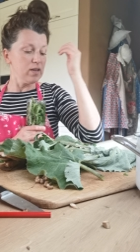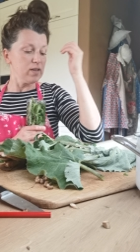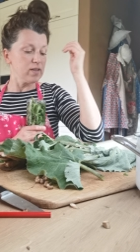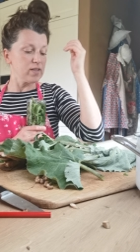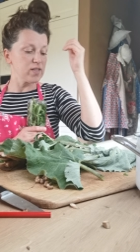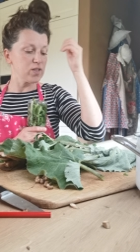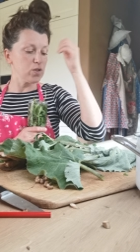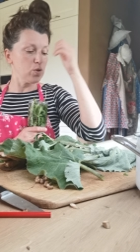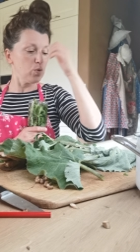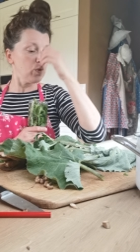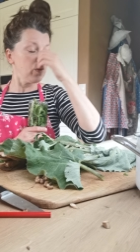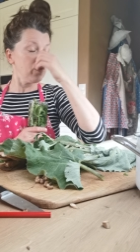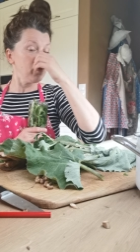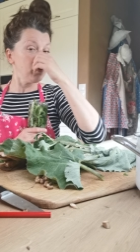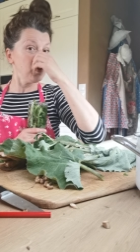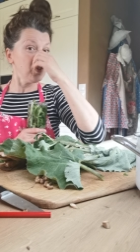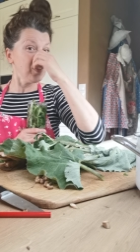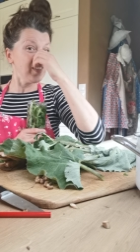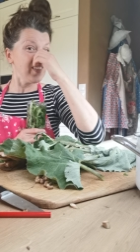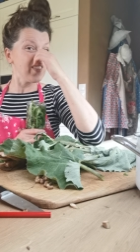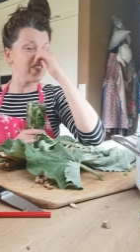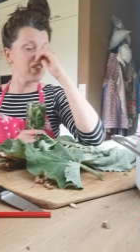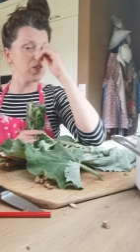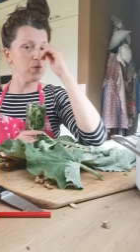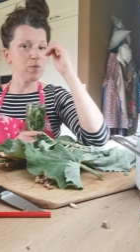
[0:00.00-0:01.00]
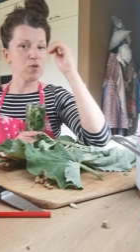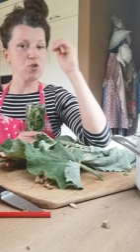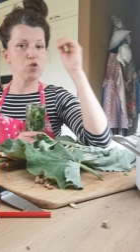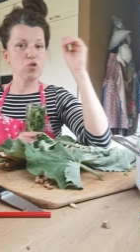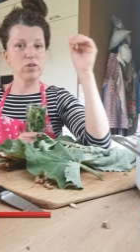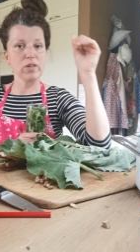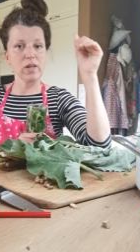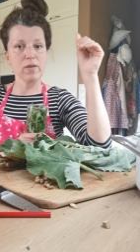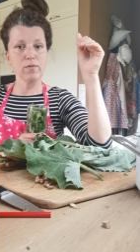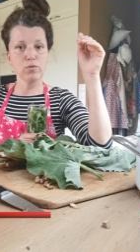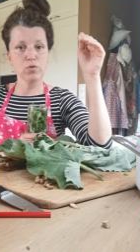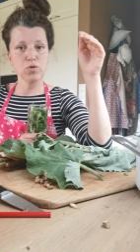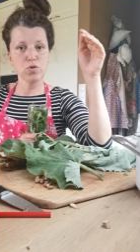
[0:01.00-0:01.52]
so if you don't have so much
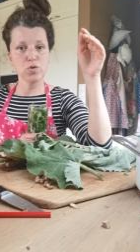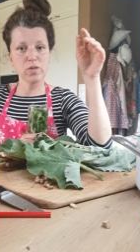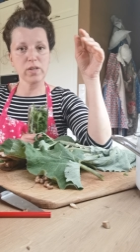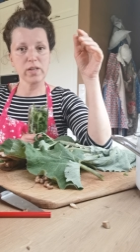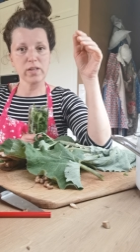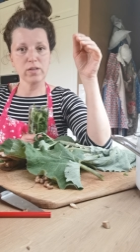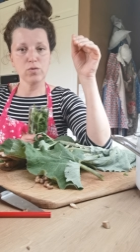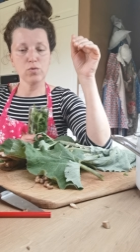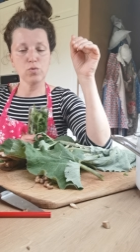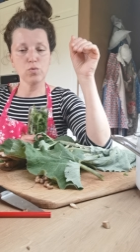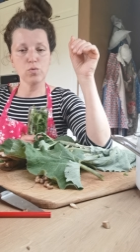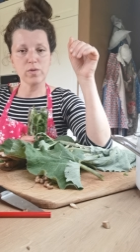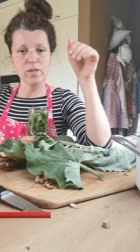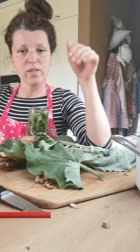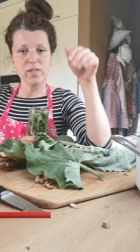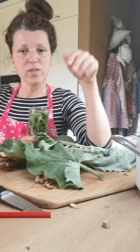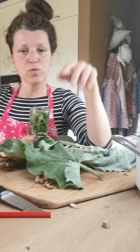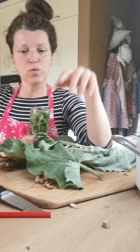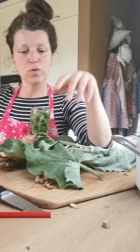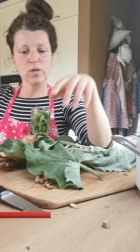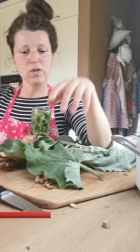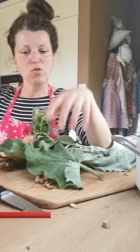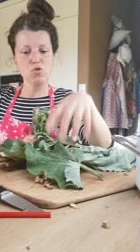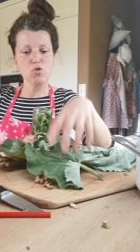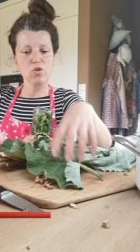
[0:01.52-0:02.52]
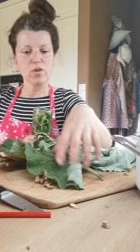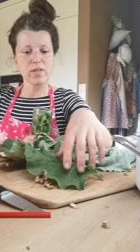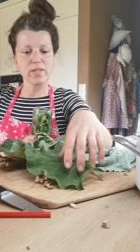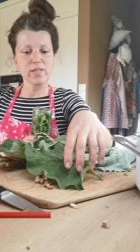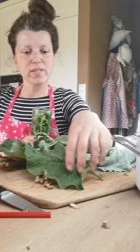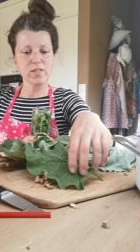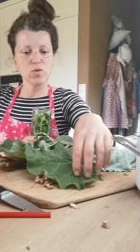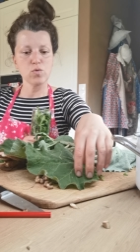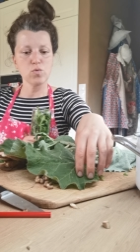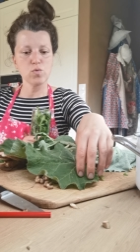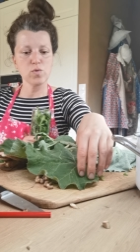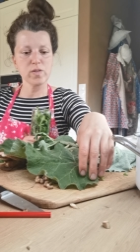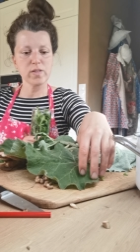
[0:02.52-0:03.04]
time, what you can do is you can
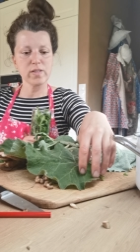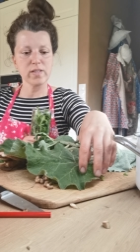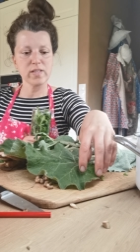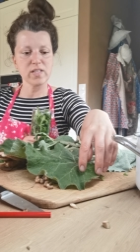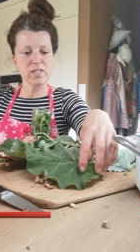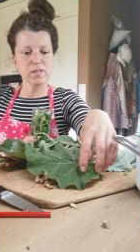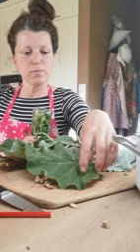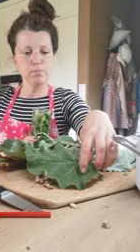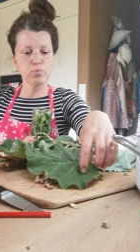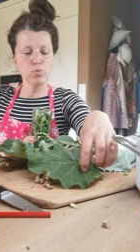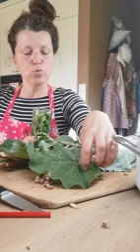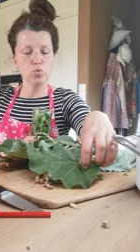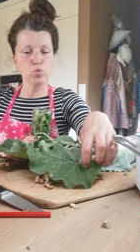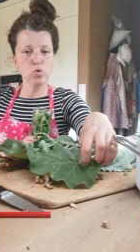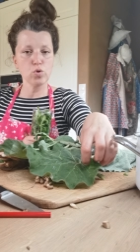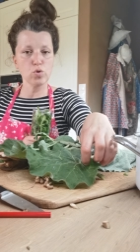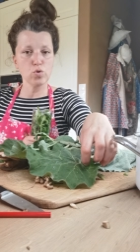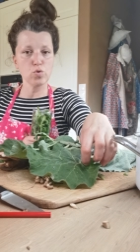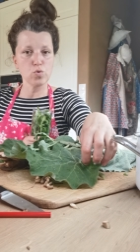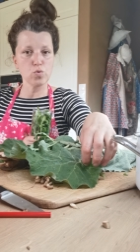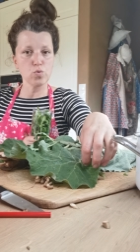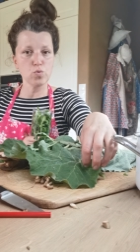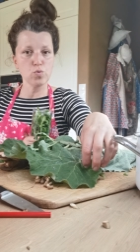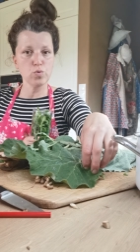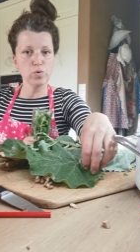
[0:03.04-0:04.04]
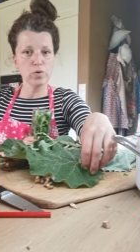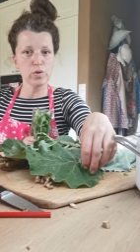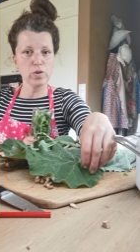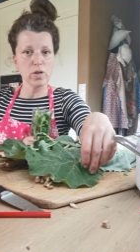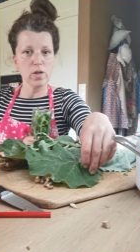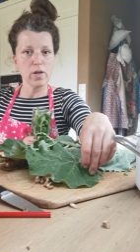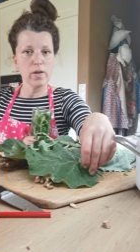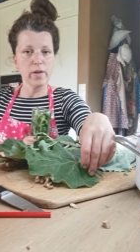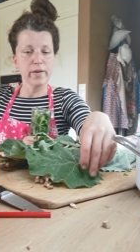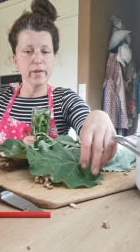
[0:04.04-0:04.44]
just use this burdock root